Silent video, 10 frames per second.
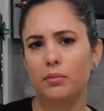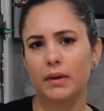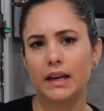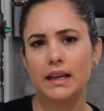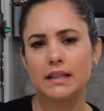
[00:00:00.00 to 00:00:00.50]

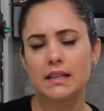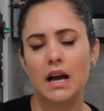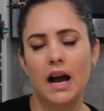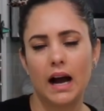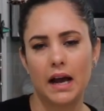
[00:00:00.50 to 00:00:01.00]
minutes,
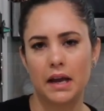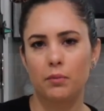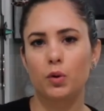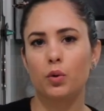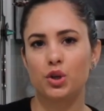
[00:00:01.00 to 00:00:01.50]
I
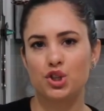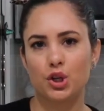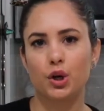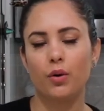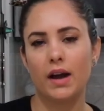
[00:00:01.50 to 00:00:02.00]
am going to
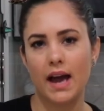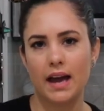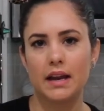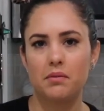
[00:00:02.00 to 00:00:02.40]
go ahead